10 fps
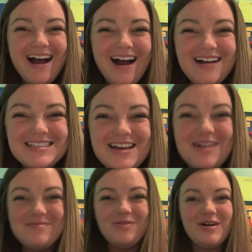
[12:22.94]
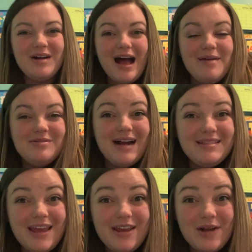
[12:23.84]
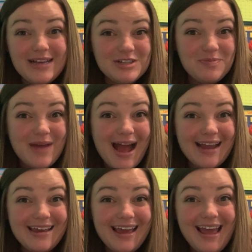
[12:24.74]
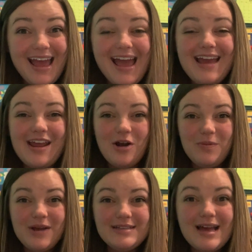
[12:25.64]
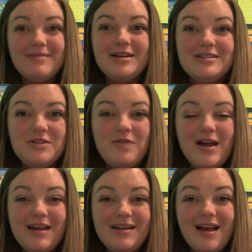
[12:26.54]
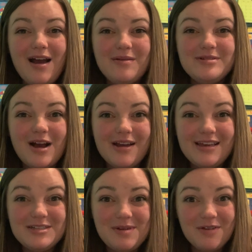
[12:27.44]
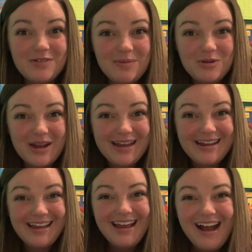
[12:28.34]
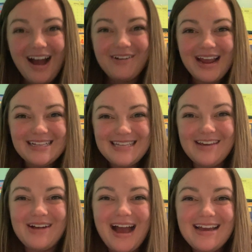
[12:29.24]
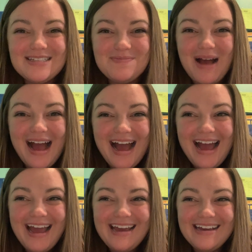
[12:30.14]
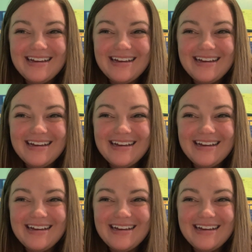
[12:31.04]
Awesome. Well, I'm glad that you guys are back, and I hope you guys have tons of fun talking to me on Flipgrid. All right, see you guys. Bye.